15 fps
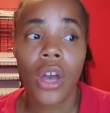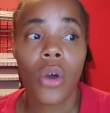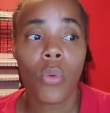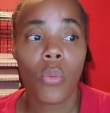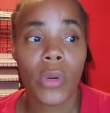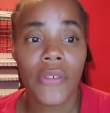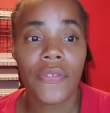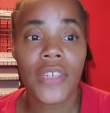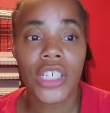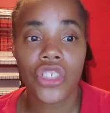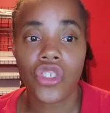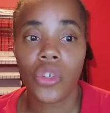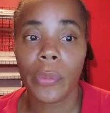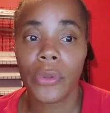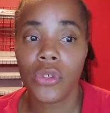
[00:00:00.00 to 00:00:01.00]
with
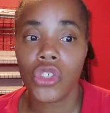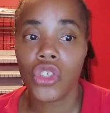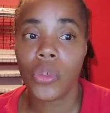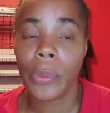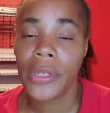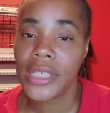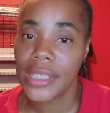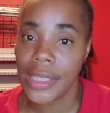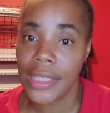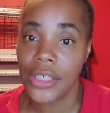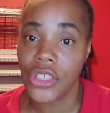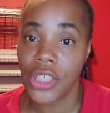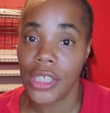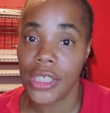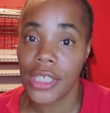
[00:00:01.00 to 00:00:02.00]
distribution of
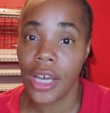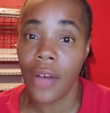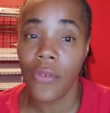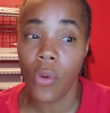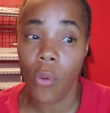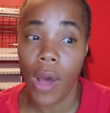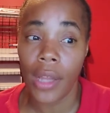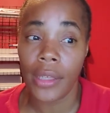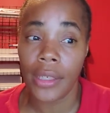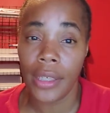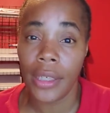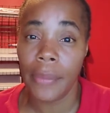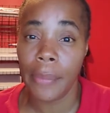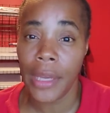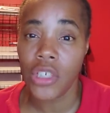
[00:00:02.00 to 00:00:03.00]
percentages of
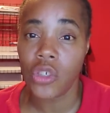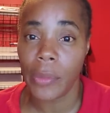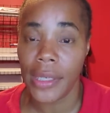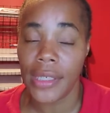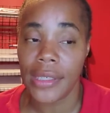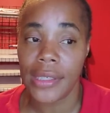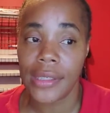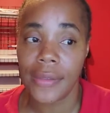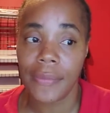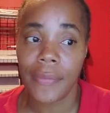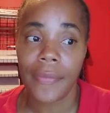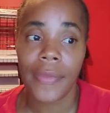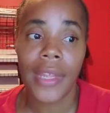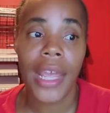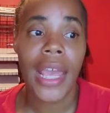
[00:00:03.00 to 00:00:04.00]
quality measurements.
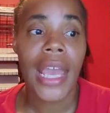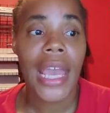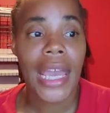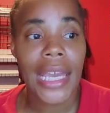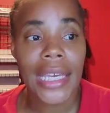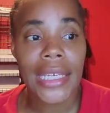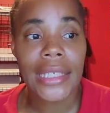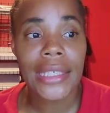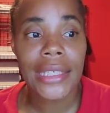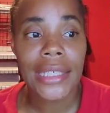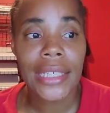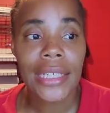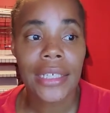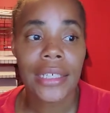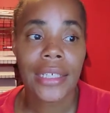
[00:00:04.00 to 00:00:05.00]
NDNQI